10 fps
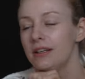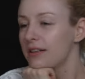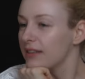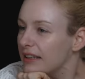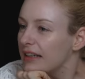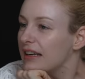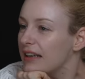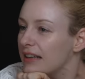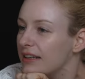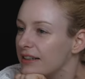you're
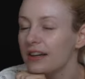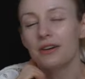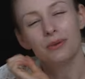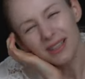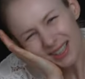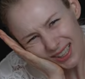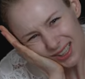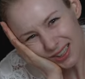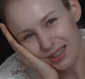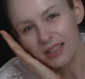leaning you're like what
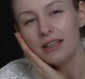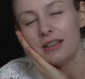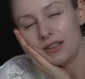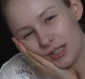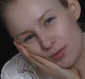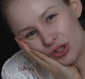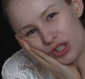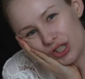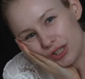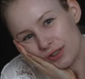and you're
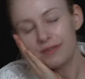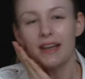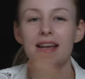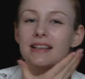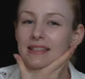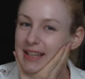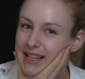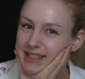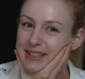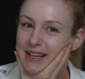smushing your face and
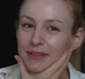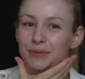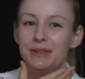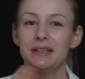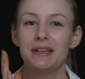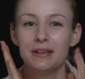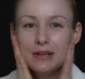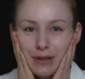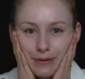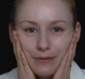that's not really
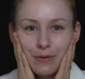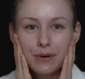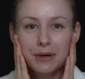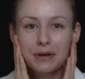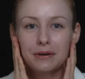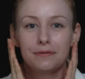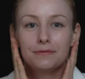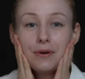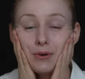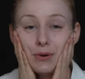good for
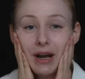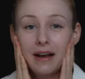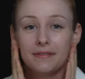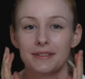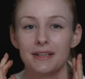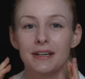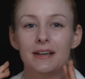photographs